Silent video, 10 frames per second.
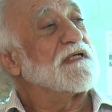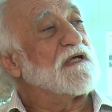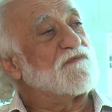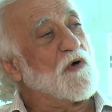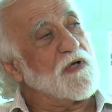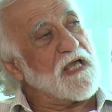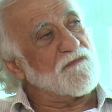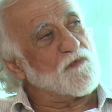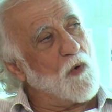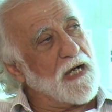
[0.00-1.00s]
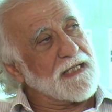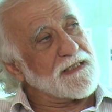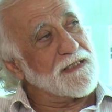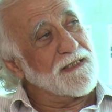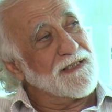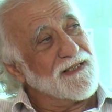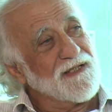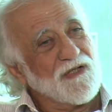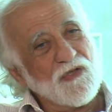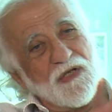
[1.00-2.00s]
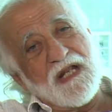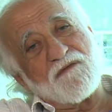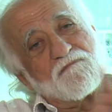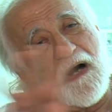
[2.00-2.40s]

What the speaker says: If you only have one, you can have